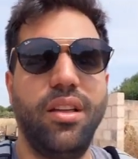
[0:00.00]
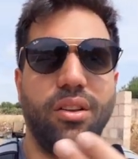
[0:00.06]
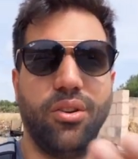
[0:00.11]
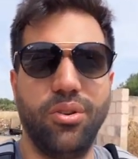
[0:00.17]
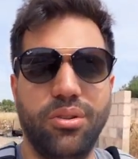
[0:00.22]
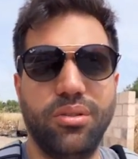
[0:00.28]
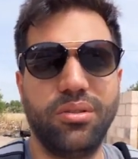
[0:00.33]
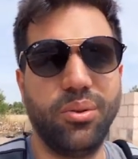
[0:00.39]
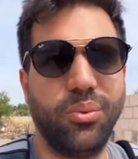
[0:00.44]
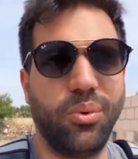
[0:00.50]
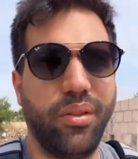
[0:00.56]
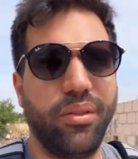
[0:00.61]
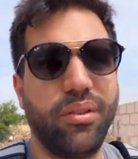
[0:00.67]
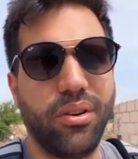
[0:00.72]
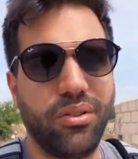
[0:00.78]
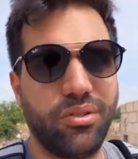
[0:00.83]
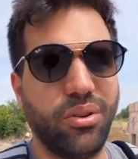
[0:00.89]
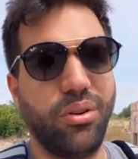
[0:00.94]
you're the
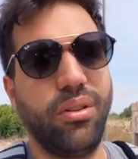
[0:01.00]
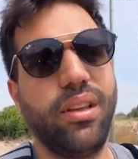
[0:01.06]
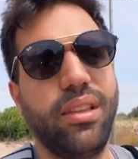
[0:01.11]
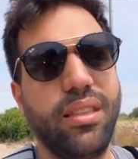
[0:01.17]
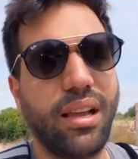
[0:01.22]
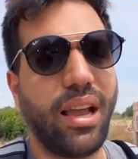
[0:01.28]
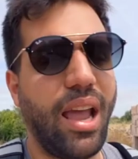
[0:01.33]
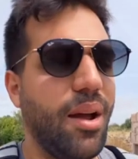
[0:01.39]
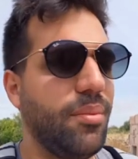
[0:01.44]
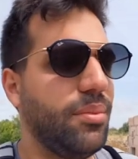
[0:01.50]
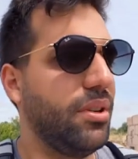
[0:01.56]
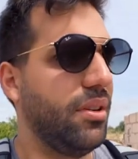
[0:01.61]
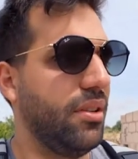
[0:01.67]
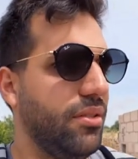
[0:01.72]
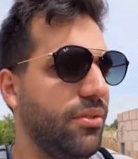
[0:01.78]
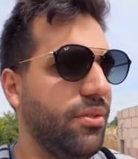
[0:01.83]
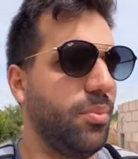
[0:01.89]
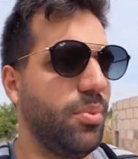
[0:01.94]
one controlling the camera
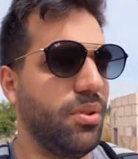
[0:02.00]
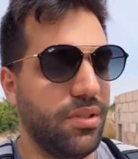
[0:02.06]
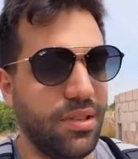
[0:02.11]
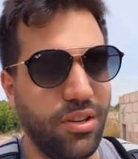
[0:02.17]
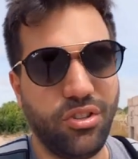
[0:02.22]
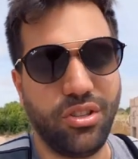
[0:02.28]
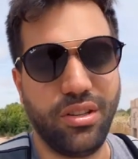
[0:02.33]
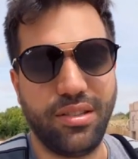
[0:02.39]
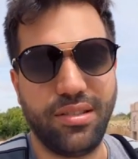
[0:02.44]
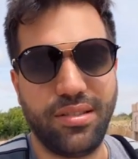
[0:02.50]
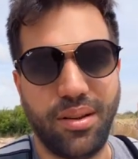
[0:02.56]
and if you position it